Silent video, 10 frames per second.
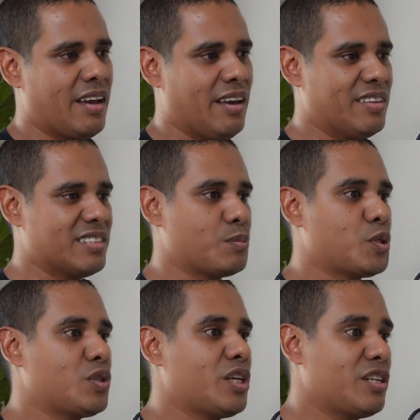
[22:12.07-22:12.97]
And there's a
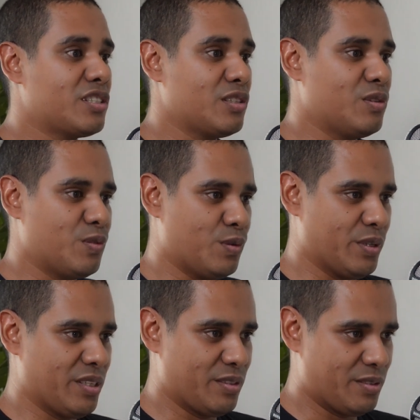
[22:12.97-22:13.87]
potential
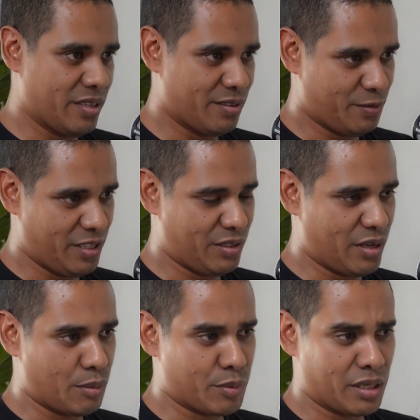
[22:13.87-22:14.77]
for an affair to
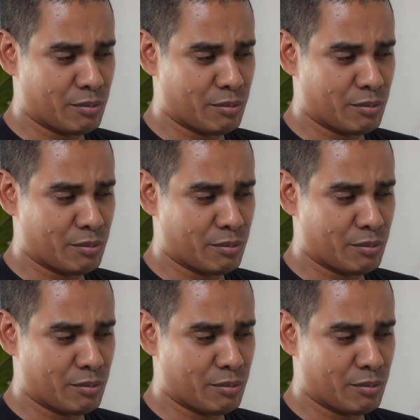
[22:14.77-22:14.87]
happen.